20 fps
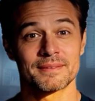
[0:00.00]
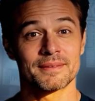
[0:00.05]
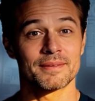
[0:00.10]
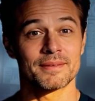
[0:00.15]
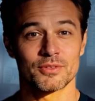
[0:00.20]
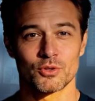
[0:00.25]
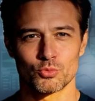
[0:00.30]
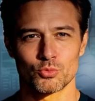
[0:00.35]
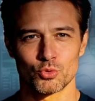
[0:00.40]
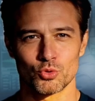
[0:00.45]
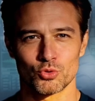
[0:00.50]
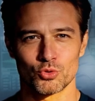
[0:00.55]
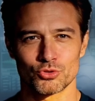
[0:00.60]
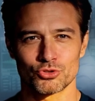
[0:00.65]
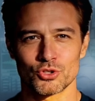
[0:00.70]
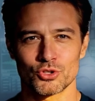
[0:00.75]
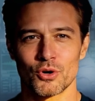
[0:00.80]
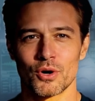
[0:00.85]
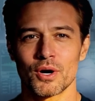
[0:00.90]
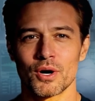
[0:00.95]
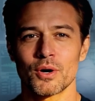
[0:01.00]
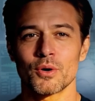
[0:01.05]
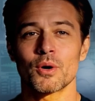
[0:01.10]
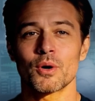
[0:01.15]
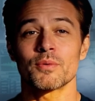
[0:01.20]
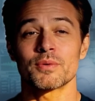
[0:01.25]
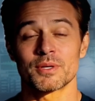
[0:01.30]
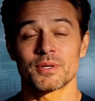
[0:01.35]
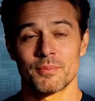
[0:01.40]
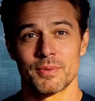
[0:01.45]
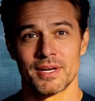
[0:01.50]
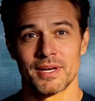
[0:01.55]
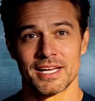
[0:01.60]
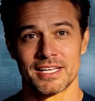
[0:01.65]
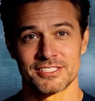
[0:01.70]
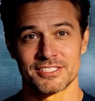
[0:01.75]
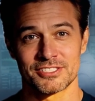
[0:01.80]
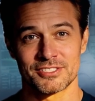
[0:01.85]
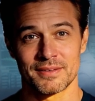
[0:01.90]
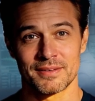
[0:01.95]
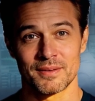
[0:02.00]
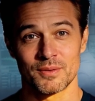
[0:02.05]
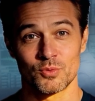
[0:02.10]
The rules are all over the place,